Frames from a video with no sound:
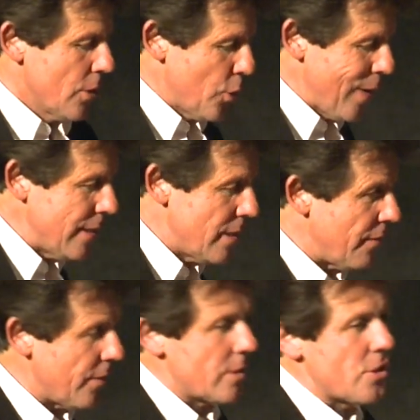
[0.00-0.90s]
to
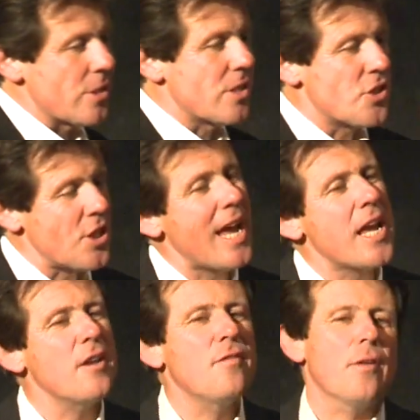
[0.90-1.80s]
endeavor to
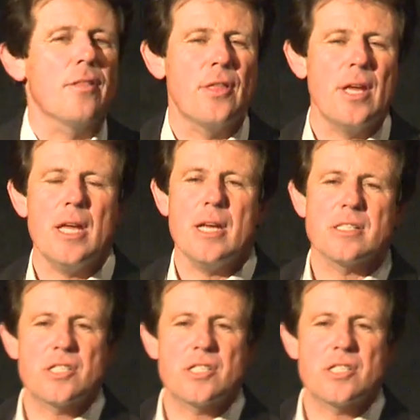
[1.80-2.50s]
save the